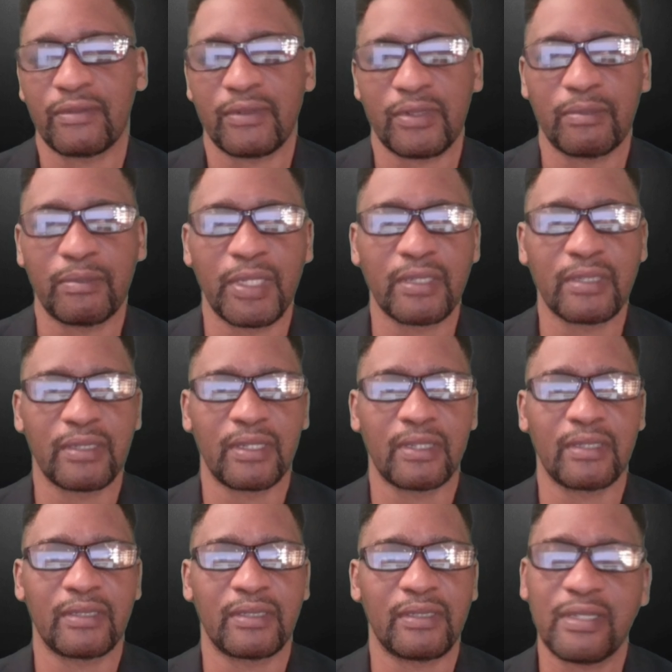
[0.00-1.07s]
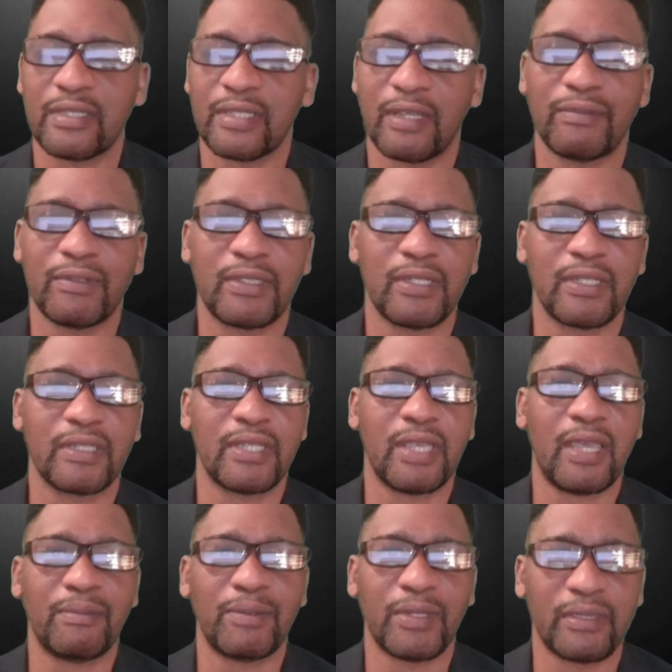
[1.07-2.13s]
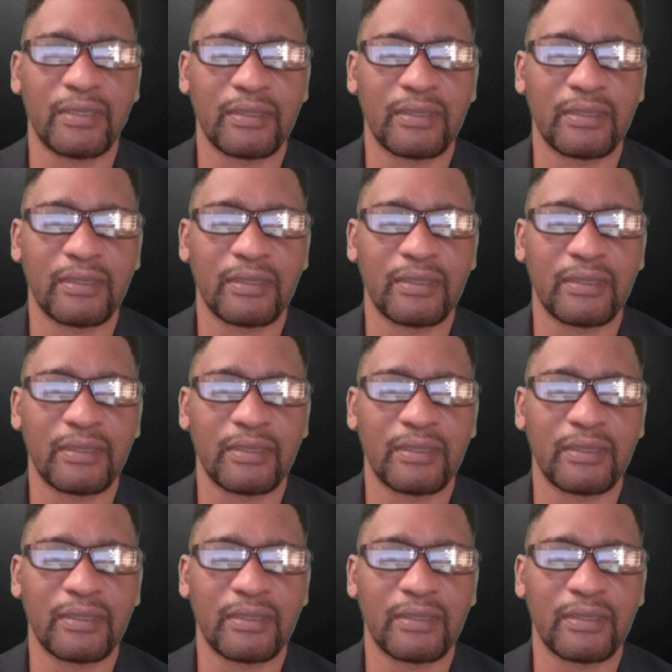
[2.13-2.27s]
to business? Several things happen.